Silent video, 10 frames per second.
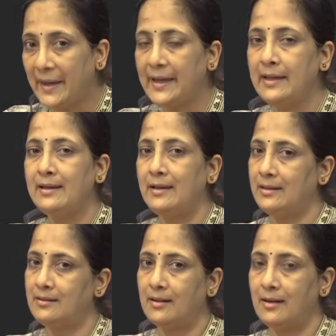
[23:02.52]
pale
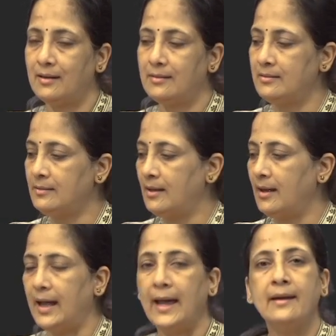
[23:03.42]
in color
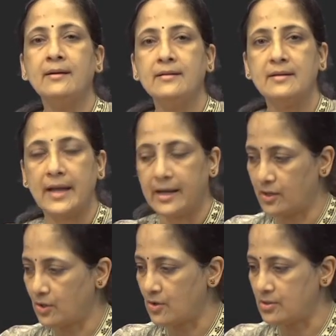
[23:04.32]
and
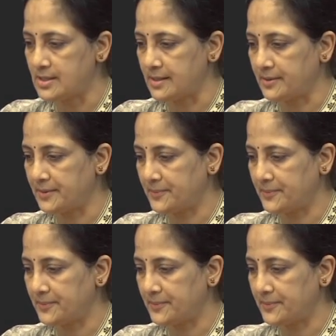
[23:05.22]
necrotic.